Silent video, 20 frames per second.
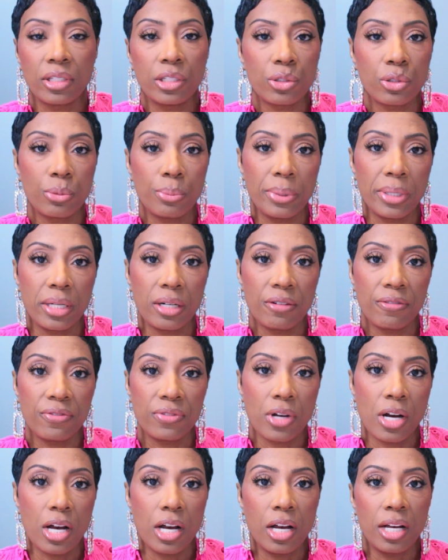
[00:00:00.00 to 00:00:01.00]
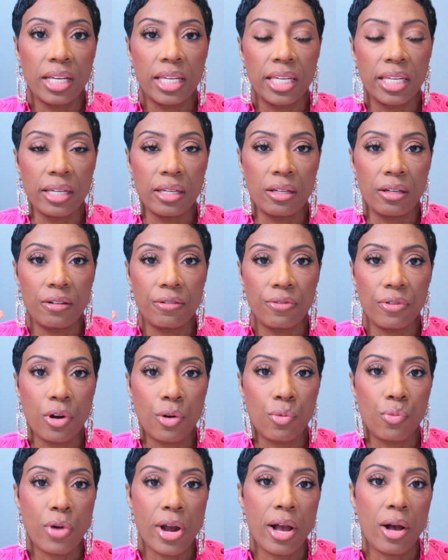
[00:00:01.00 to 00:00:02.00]
a little bit of uh, give
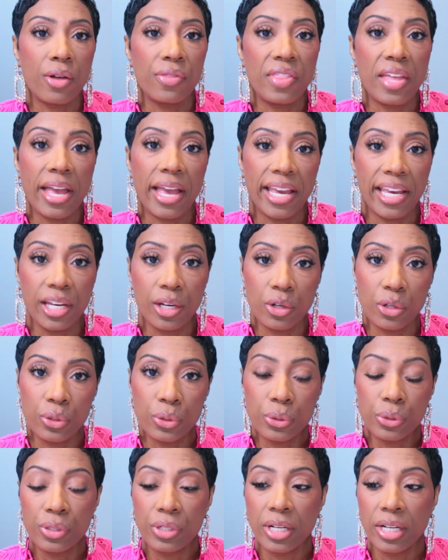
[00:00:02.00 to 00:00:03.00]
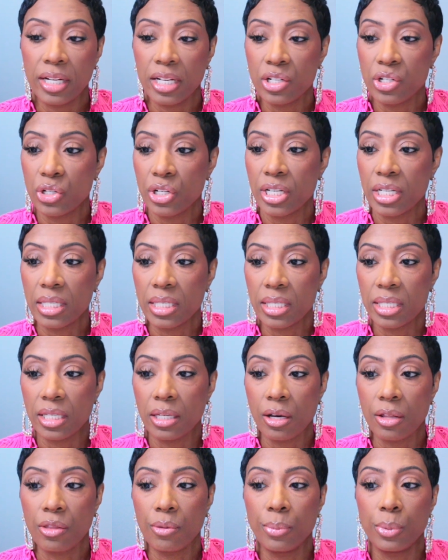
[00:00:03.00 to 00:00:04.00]
around the ankle. As you can see
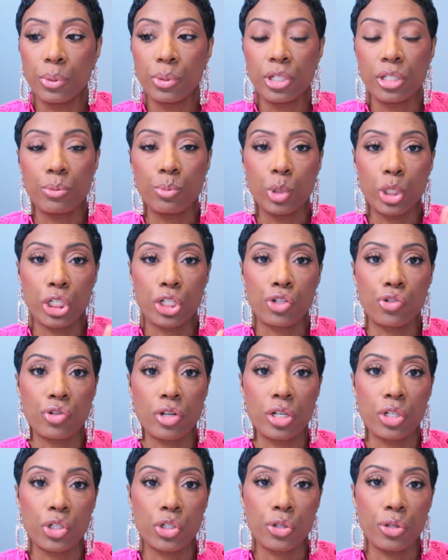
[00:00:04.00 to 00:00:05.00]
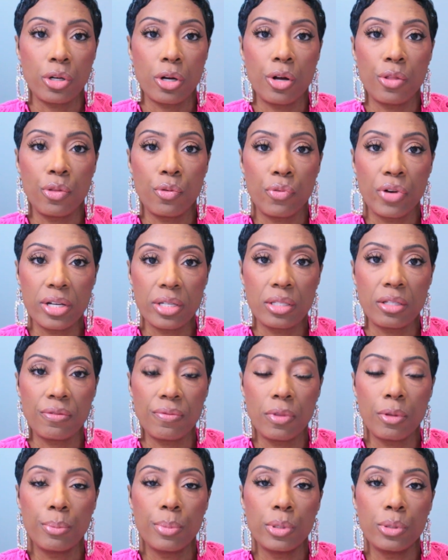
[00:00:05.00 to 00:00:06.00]
on the boot, it's more structured on the rest
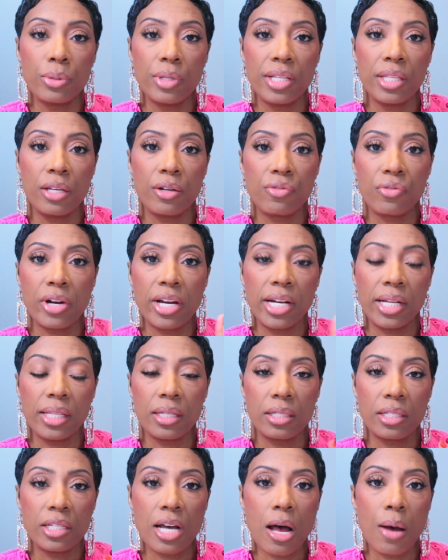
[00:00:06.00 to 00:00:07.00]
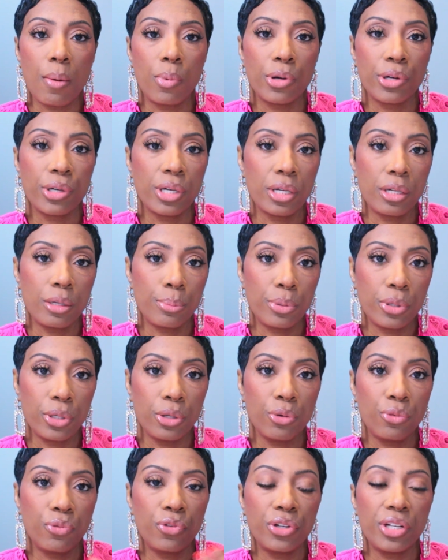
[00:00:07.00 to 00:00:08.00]
of the boot. And then right at the top where you're going to put
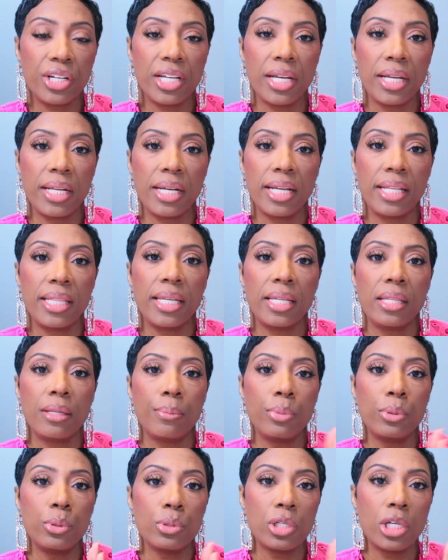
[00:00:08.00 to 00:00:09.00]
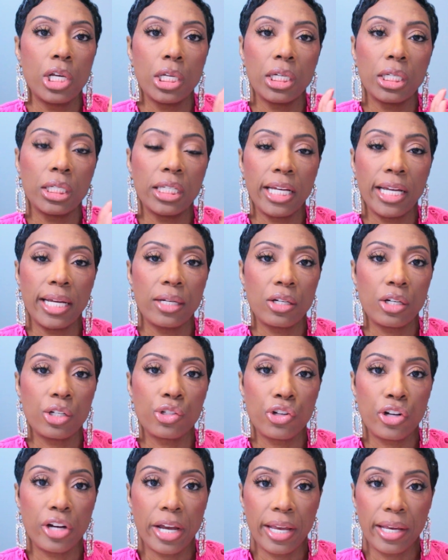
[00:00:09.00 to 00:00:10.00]
your foot in and then the boot's going to land
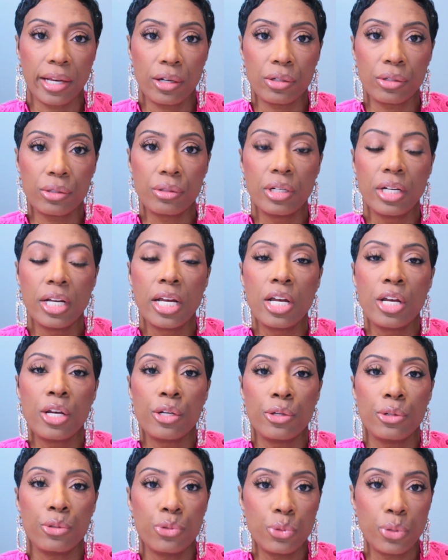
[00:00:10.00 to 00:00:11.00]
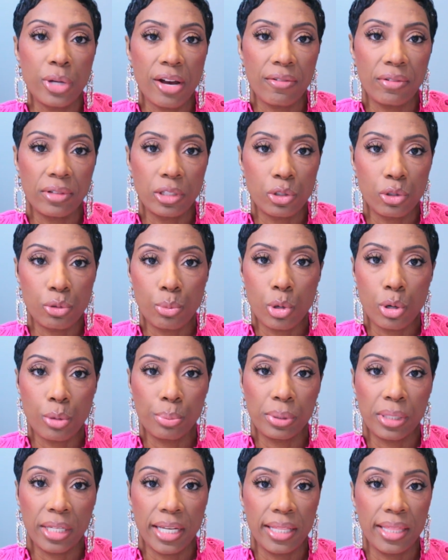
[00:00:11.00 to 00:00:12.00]
on your ankle. You do have a little more
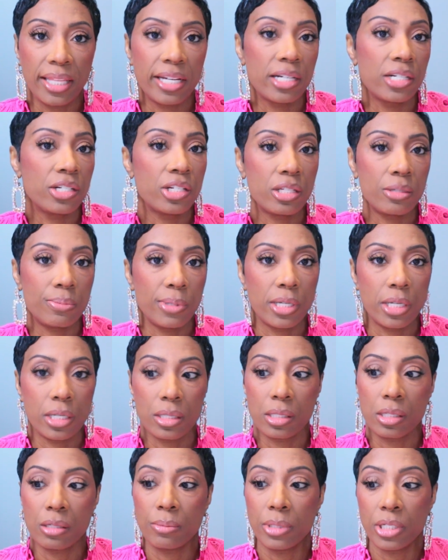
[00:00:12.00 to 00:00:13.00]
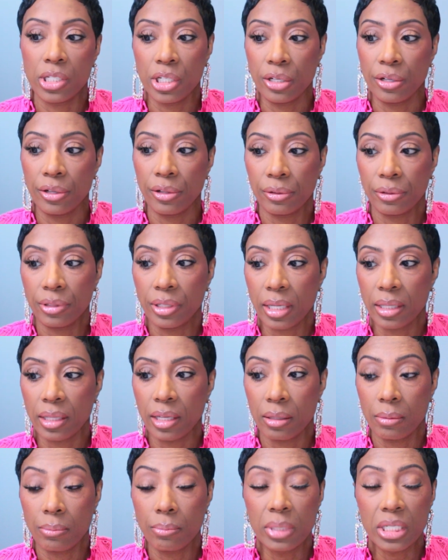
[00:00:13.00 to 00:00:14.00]
play there just because of the material that
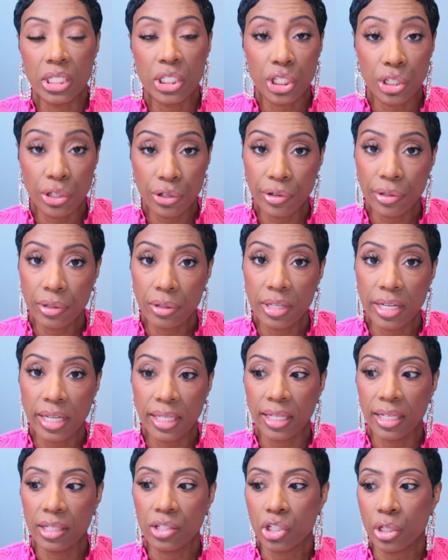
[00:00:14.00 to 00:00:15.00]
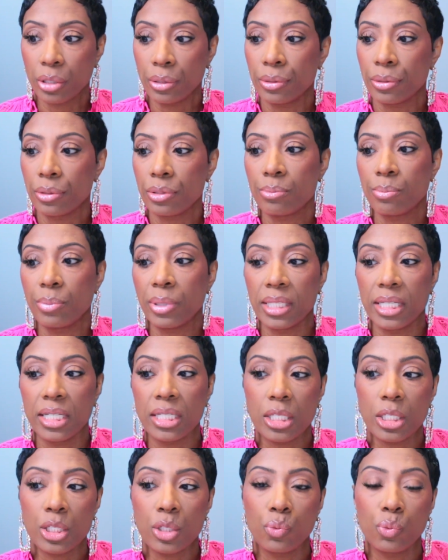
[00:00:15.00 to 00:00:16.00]
the material that they chose. But
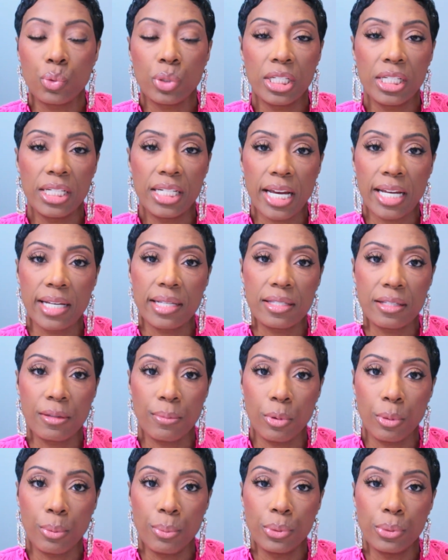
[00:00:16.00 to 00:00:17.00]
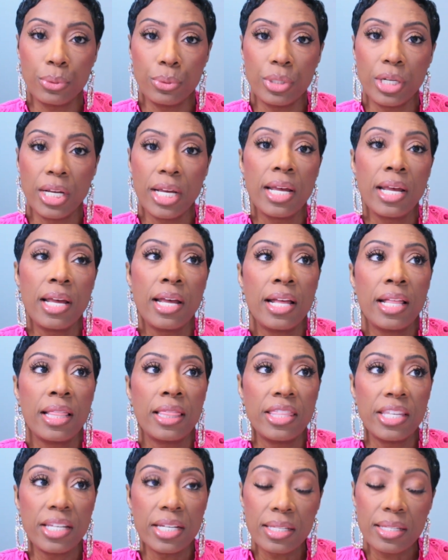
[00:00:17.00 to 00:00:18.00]
this is a really nice, simple boot.
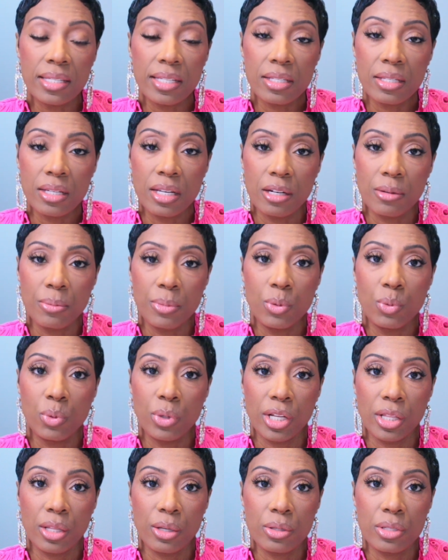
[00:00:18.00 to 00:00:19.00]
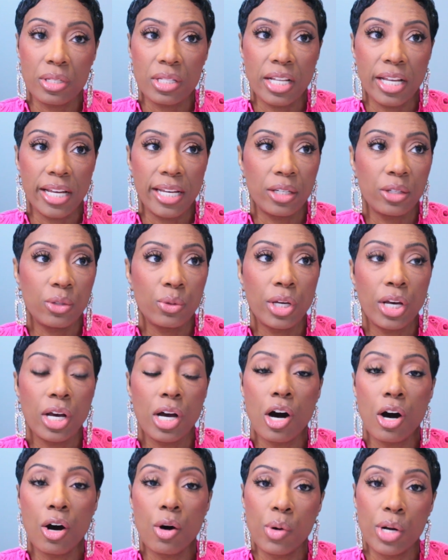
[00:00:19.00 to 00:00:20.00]
This is going to be one of those like you can
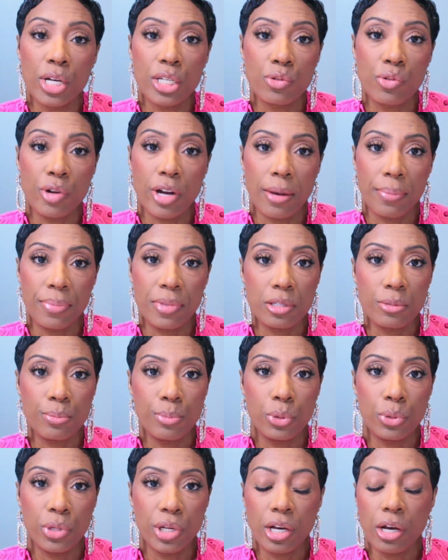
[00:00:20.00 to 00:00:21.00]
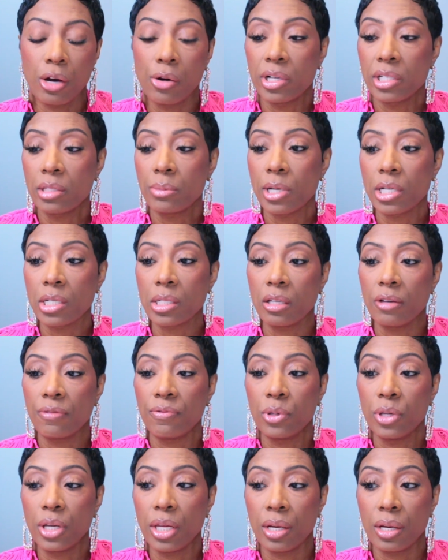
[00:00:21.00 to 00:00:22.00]
always grab this boot and go, especially
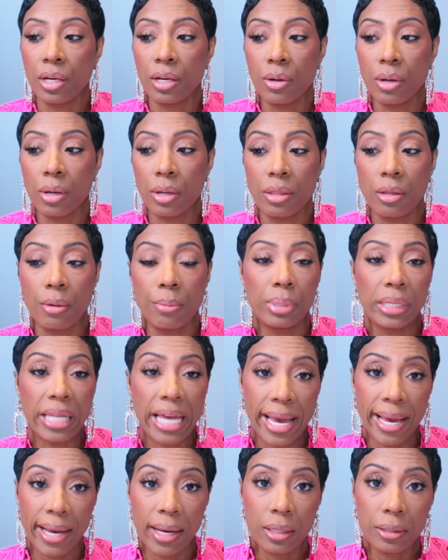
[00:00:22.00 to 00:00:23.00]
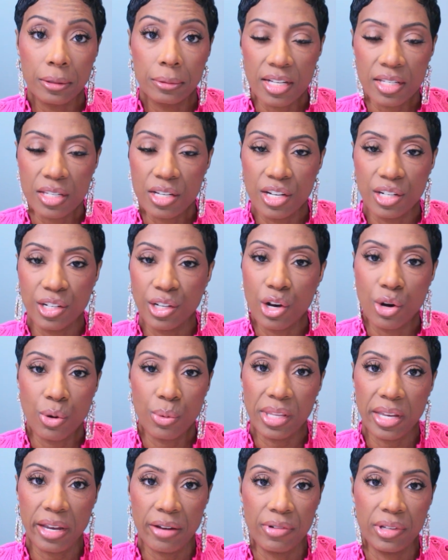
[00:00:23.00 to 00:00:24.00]
if you get it in the black. It's going to go
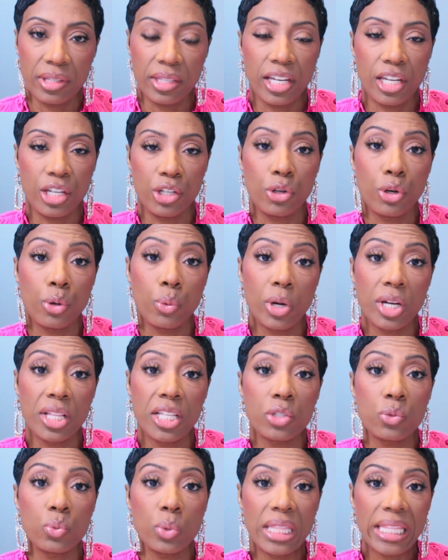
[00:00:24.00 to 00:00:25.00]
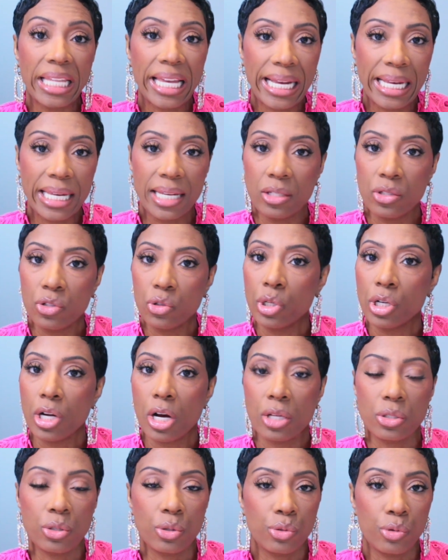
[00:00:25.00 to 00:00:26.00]
with everything. You could wear this with leggings. You could
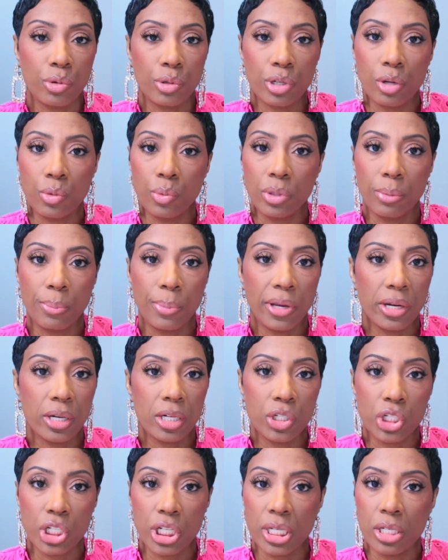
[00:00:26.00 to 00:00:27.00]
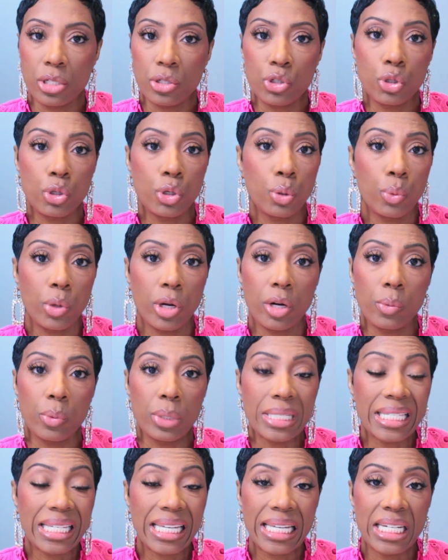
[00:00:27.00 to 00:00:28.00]
also throw it on with a pair of jeans. You could wear it
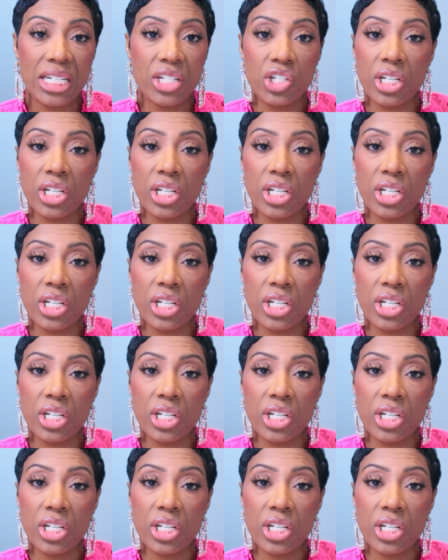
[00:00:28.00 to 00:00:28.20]
with skinny